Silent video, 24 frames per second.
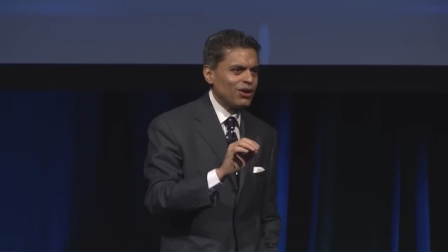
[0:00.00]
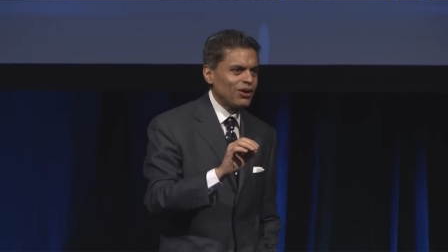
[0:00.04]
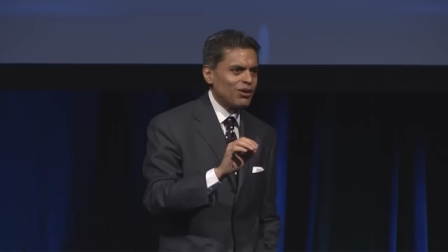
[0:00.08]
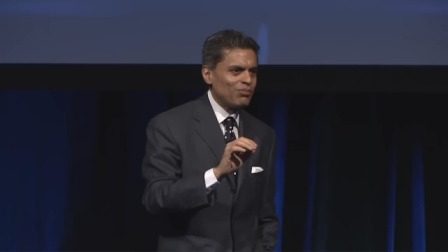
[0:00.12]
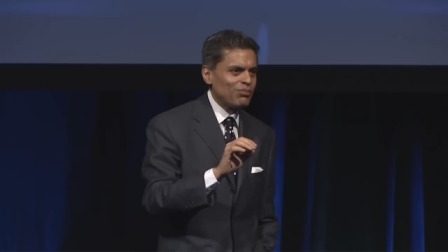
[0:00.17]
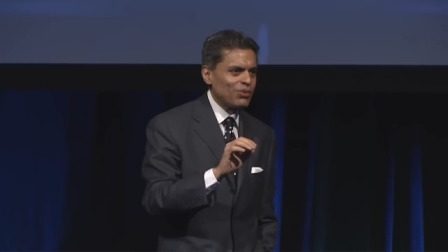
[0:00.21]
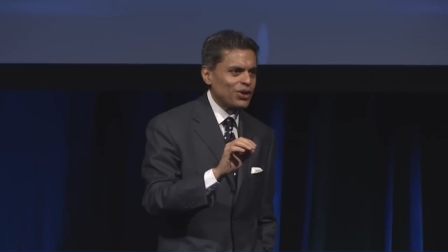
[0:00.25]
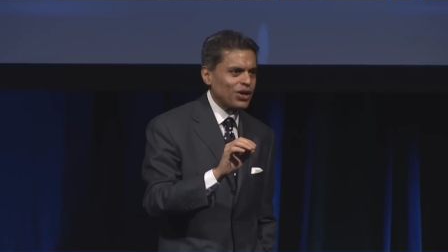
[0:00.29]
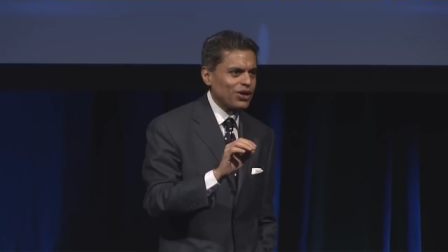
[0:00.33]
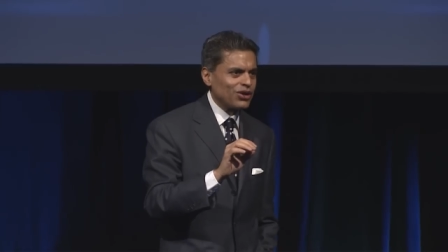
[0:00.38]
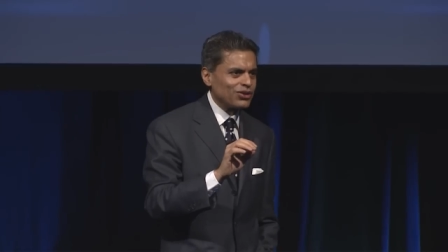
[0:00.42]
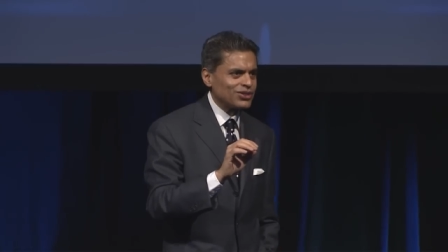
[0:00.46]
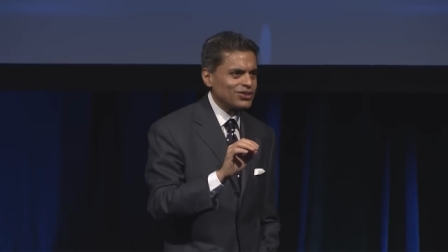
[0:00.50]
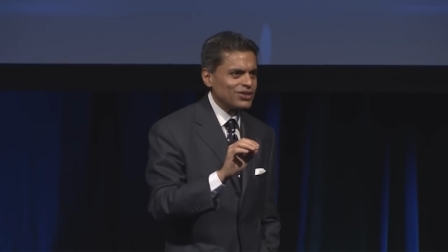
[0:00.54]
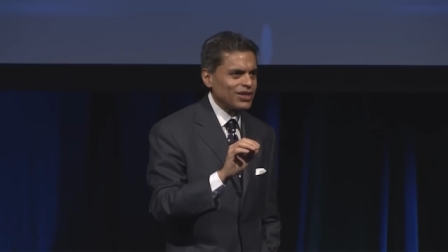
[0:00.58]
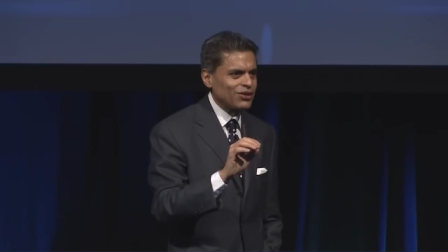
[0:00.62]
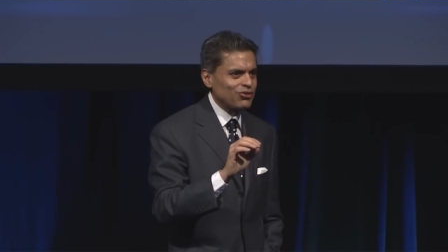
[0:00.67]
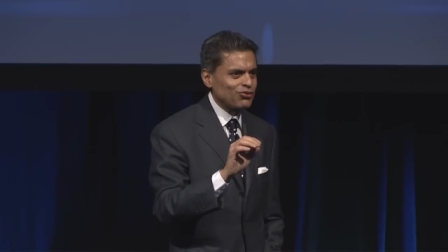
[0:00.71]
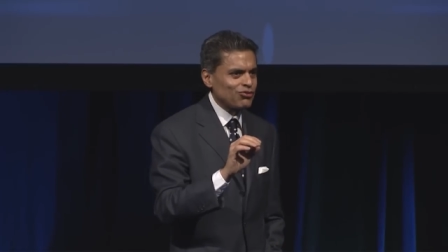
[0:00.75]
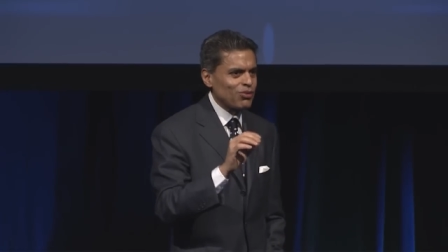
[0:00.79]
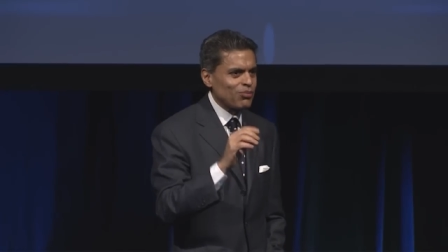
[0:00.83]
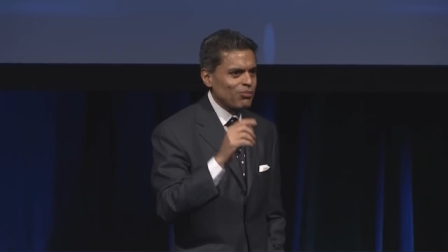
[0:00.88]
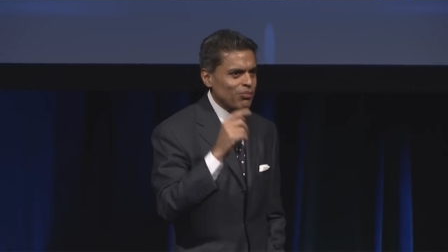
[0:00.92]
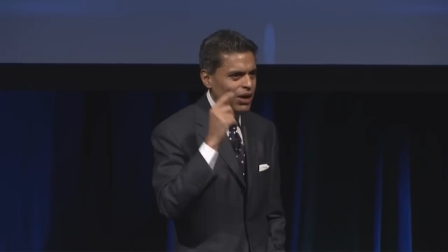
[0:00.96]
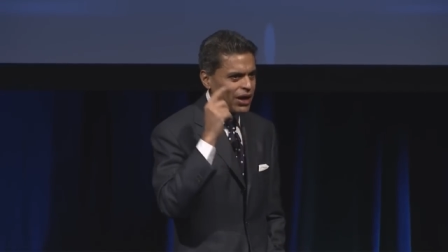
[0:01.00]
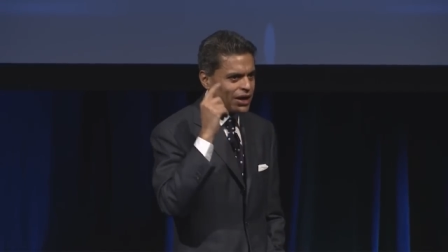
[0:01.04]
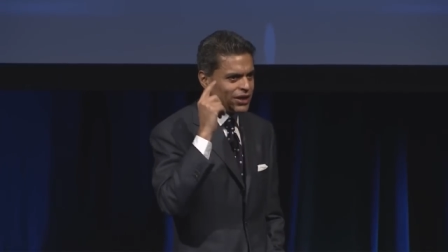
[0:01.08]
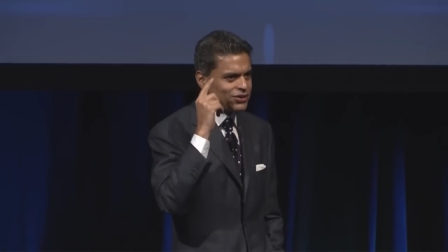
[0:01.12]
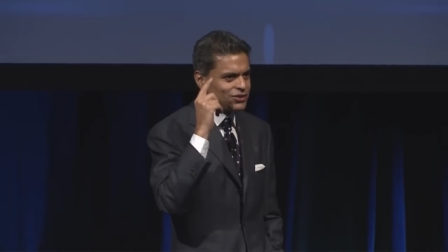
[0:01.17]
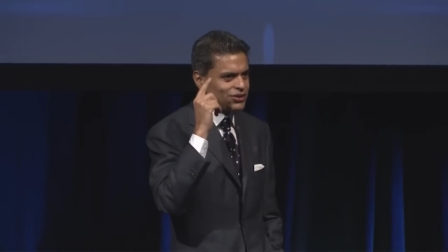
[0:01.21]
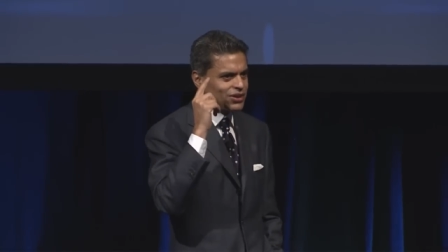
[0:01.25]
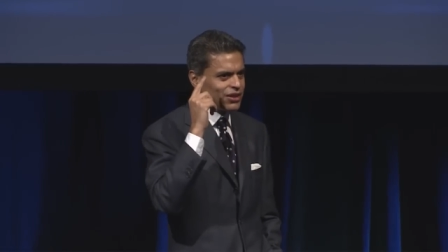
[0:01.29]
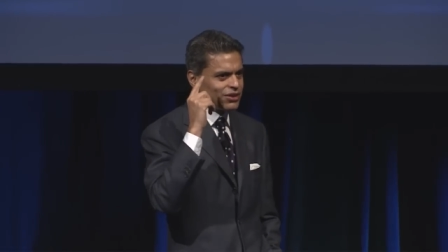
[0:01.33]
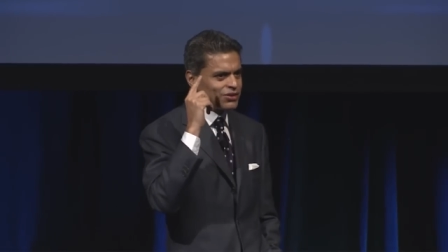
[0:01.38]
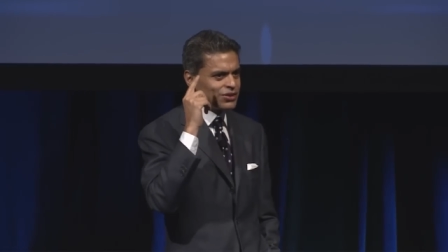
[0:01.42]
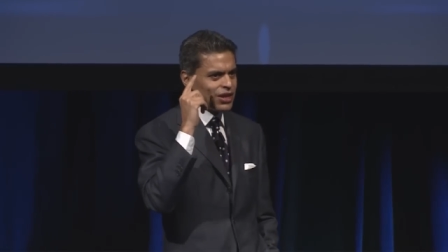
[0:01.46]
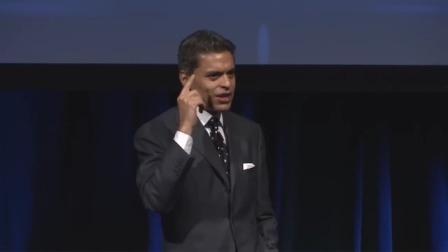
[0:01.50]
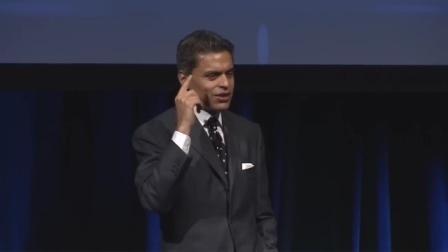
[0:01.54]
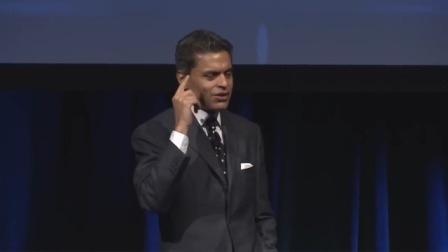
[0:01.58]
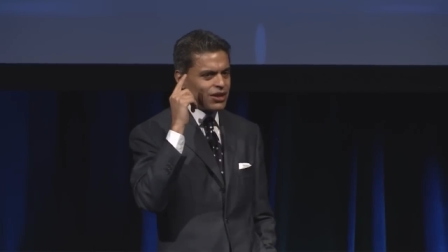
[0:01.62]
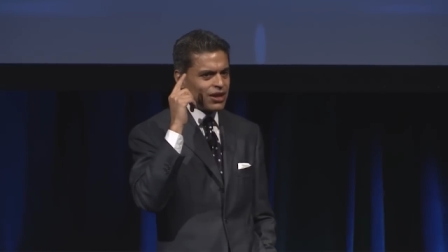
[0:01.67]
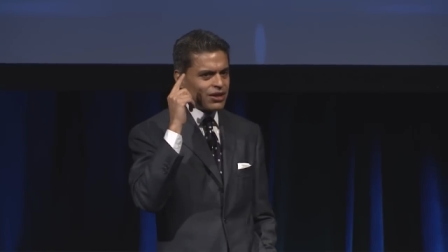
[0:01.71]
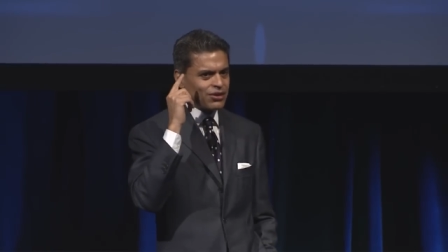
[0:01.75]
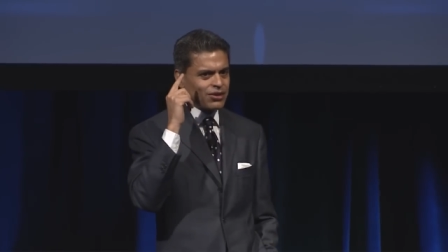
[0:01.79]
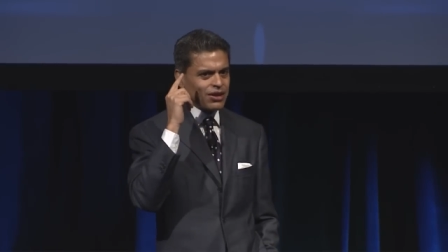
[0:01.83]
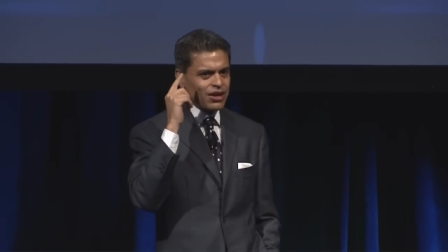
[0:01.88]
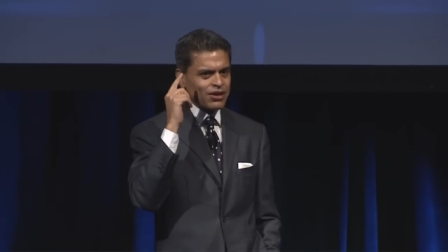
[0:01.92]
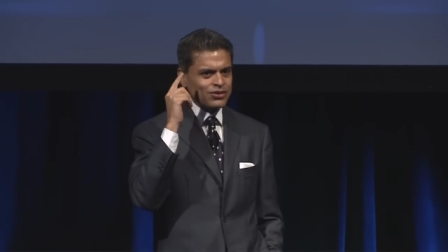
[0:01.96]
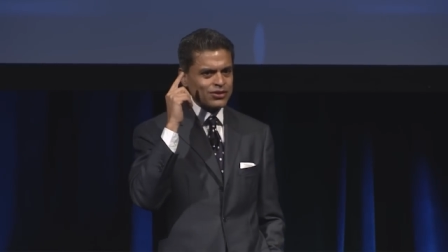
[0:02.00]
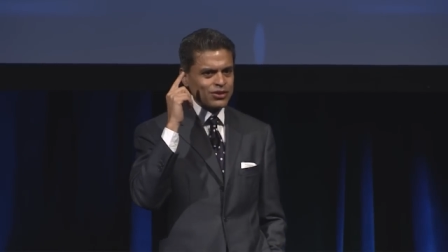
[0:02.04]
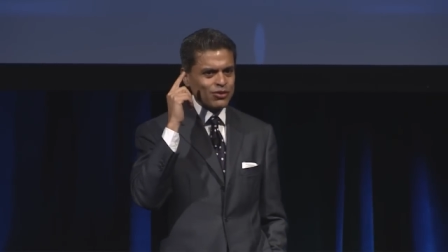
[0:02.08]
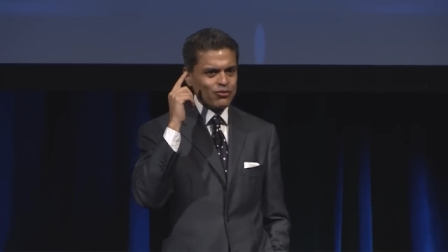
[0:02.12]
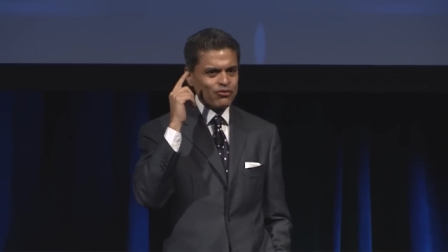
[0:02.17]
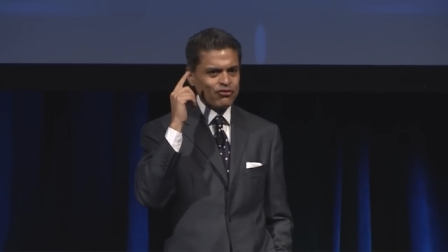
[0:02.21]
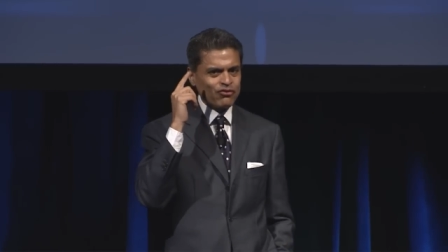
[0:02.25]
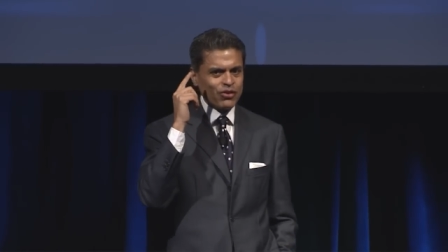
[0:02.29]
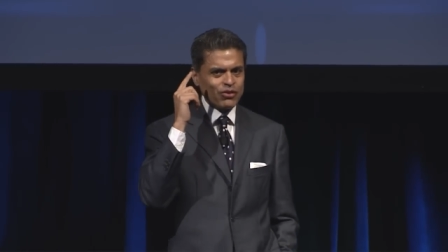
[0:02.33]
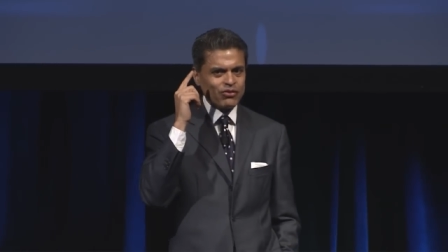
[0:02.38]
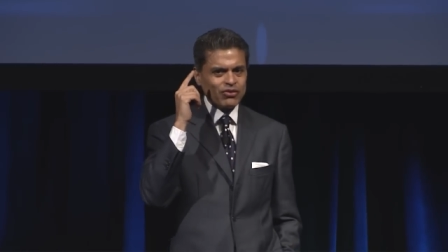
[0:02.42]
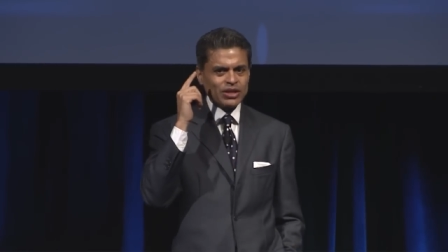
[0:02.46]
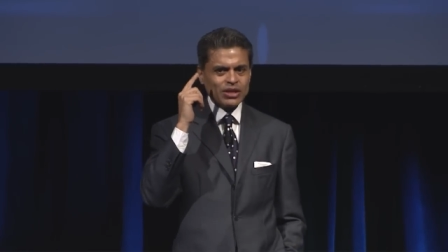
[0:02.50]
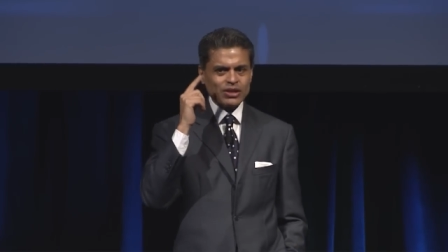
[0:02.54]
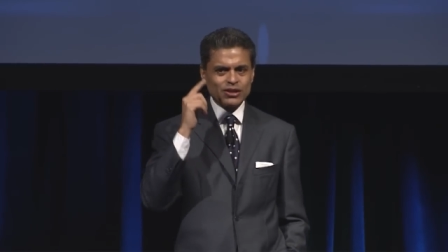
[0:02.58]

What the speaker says: because it's a vivid